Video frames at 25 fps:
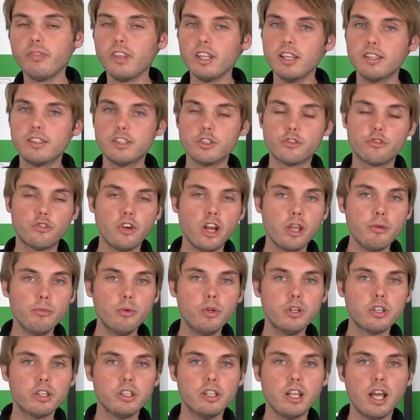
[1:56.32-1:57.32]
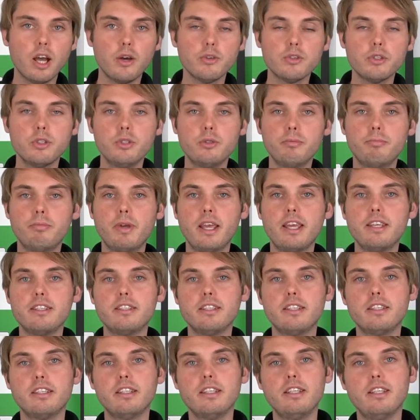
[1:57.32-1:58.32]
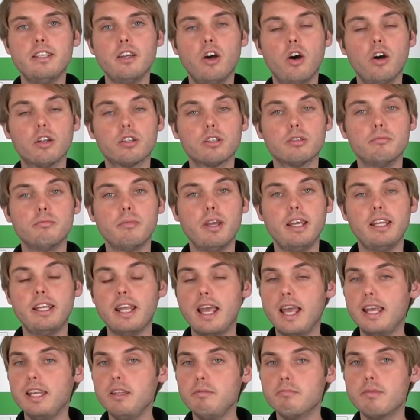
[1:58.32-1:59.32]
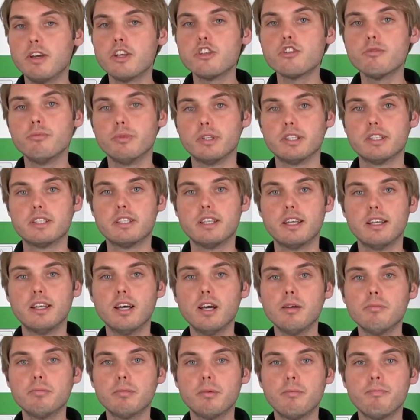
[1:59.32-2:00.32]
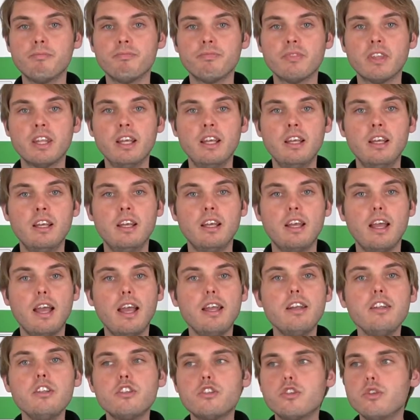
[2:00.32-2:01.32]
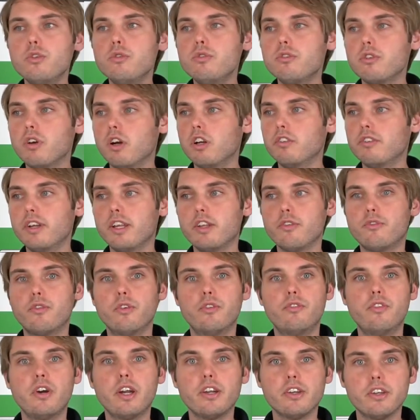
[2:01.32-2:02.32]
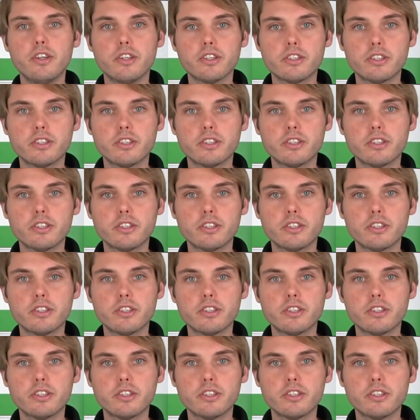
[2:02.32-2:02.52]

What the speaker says: This framework allows you to basically automate any measurement setup, and it's used already for various